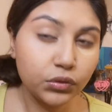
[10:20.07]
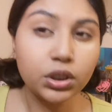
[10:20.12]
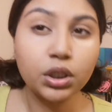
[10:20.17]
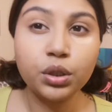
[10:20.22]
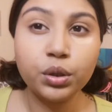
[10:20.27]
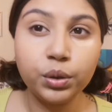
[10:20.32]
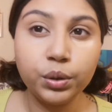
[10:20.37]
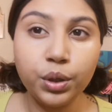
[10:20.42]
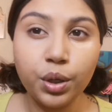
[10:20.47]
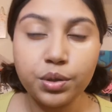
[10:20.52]

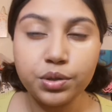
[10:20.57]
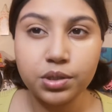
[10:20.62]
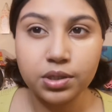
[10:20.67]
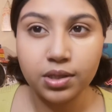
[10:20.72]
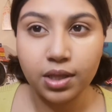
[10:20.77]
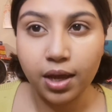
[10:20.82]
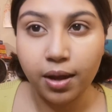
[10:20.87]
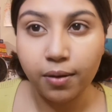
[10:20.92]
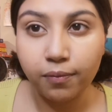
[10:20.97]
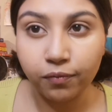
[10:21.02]
kudos to
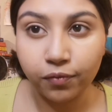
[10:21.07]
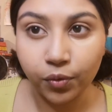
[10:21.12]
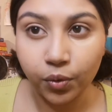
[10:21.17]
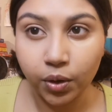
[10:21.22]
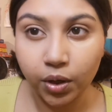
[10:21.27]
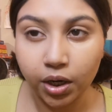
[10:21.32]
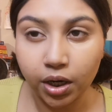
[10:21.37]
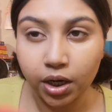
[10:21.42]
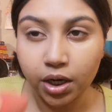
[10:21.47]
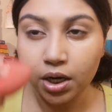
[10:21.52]
them
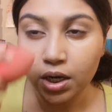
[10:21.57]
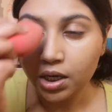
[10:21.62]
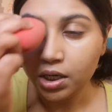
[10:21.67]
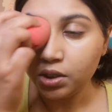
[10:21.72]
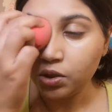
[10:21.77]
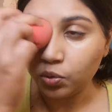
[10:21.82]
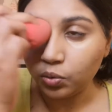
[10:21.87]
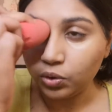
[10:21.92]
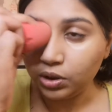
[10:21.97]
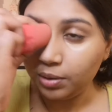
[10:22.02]
for
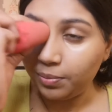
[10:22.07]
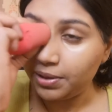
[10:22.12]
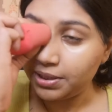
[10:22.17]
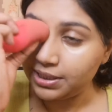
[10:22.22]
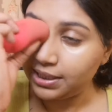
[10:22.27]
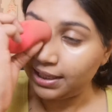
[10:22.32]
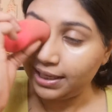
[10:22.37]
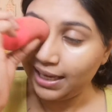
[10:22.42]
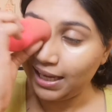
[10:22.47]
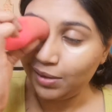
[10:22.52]
doing the best
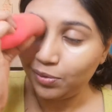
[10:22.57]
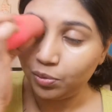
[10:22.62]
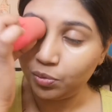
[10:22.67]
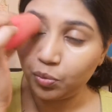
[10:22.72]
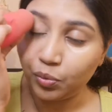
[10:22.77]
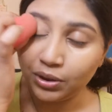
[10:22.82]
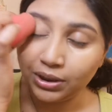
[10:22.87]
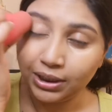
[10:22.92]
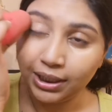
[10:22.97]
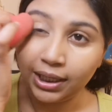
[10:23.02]
they can with
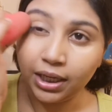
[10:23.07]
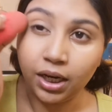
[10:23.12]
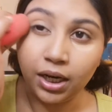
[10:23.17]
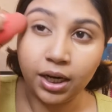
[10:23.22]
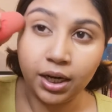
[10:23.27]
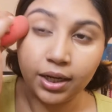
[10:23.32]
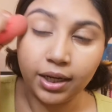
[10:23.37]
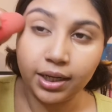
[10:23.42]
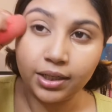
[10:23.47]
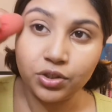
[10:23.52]
what they
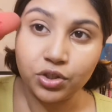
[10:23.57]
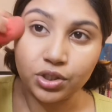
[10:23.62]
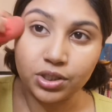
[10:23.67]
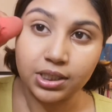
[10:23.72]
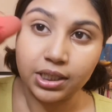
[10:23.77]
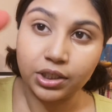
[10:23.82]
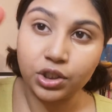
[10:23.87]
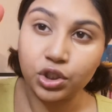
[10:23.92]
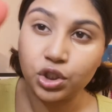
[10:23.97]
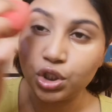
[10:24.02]
got and just
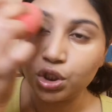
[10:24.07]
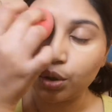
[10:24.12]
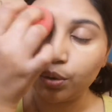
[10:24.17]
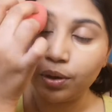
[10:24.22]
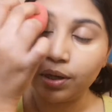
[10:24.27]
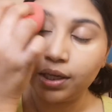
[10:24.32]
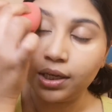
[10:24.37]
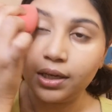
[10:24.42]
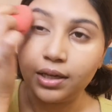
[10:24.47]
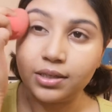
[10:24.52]
like
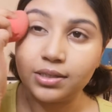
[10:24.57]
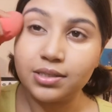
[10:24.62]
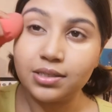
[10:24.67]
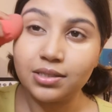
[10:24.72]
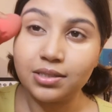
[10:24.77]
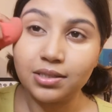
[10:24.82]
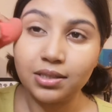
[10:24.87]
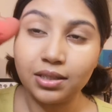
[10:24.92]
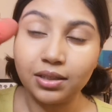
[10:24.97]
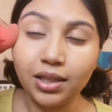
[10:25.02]
showing
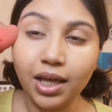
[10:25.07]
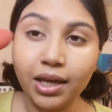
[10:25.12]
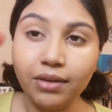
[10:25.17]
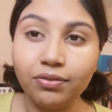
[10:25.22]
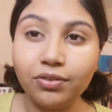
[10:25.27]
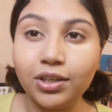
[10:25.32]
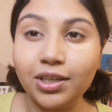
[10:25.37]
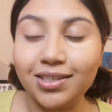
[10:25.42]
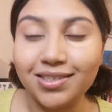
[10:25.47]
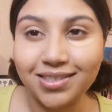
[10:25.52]
us the life,
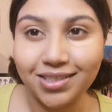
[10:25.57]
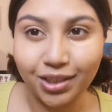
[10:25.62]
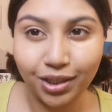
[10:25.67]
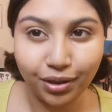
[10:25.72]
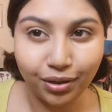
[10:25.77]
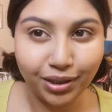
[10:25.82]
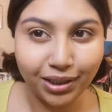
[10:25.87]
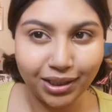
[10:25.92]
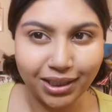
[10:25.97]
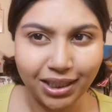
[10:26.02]
because you
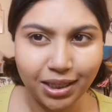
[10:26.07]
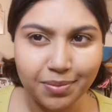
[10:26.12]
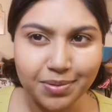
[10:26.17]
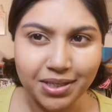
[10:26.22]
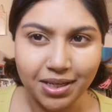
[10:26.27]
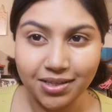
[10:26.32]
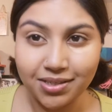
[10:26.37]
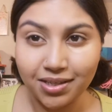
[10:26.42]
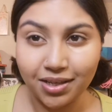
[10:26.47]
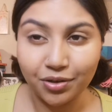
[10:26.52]
know it keeps
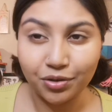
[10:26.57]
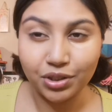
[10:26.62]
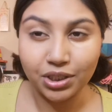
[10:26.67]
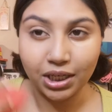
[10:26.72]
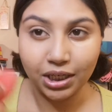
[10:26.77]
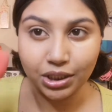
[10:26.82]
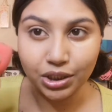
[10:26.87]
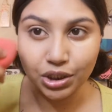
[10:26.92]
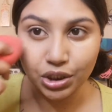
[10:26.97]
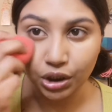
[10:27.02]
us
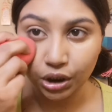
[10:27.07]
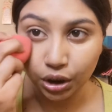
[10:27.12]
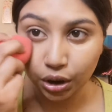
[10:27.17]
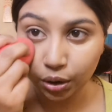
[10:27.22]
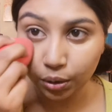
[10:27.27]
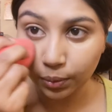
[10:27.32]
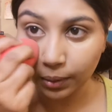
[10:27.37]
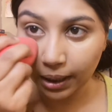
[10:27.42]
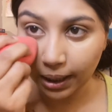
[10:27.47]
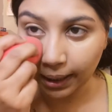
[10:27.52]
entertained
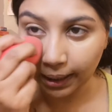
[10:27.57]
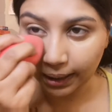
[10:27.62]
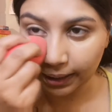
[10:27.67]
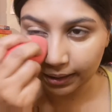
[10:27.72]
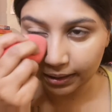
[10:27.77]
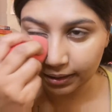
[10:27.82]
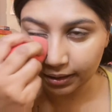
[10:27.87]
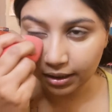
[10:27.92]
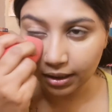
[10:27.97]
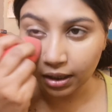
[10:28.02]
too,
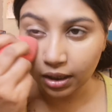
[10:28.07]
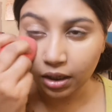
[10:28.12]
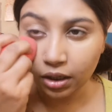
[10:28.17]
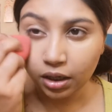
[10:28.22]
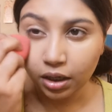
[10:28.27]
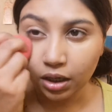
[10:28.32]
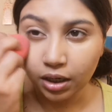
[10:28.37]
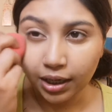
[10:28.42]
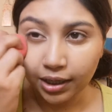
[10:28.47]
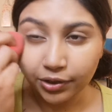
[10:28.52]
and
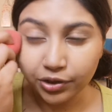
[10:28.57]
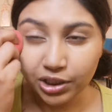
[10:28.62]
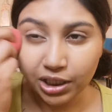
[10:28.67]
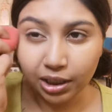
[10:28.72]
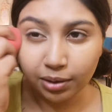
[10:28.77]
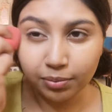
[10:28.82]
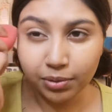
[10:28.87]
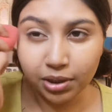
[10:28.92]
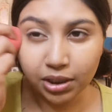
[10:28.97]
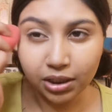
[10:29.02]

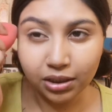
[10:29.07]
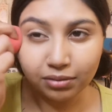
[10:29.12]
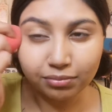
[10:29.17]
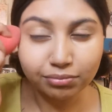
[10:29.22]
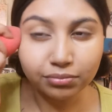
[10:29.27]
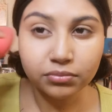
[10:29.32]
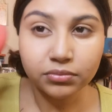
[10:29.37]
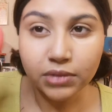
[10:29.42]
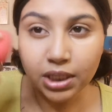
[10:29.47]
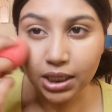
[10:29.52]
entertainment
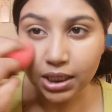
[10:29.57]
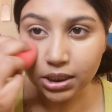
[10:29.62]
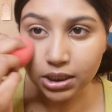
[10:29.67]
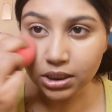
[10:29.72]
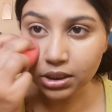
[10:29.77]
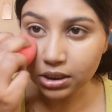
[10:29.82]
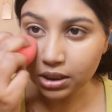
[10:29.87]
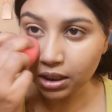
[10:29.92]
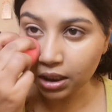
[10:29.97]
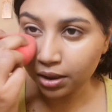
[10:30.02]

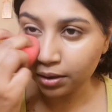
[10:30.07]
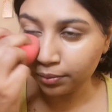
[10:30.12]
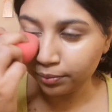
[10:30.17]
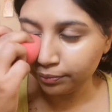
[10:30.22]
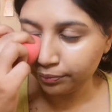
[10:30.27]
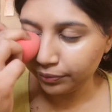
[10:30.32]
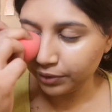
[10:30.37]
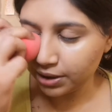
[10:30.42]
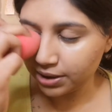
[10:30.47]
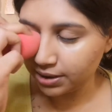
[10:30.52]
is
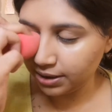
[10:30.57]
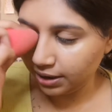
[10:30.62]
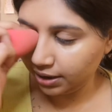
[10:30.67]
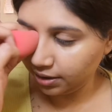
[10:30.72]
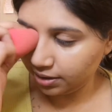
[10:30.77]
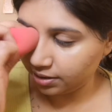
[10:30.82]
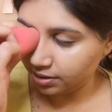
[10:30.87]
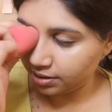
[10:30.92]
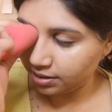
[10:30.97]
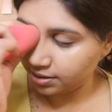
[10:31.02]
needed
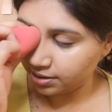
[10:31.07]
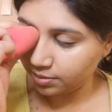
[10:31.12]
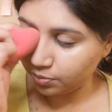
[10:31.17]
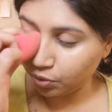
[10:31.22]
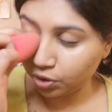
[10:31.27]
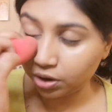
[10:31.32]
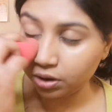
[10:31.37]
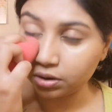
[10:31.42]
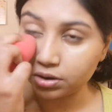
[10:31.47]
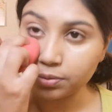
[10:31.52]
in this
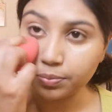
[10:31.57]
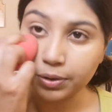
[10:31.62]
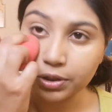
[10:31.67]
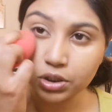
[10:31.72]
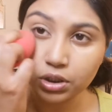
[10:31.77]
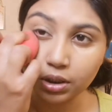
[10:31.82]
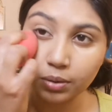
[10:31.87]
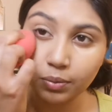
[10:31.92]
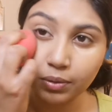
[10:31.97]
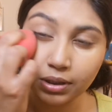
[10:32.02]
world,
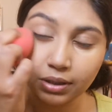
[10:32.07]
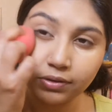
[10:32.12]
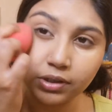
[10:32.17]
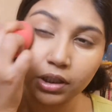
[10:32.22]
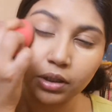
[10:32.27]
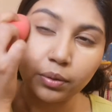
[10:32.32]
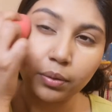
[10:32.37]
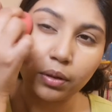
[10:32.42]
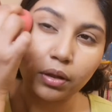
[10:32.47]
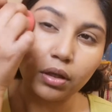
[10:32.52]
especially with everything
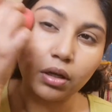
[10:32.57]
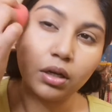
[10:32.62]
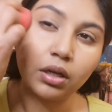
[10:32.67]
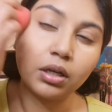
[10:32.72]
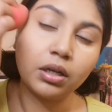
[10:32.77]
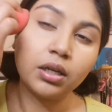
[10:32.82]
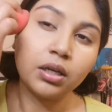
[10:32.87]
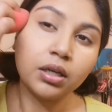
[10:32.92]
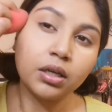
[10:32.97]
going on.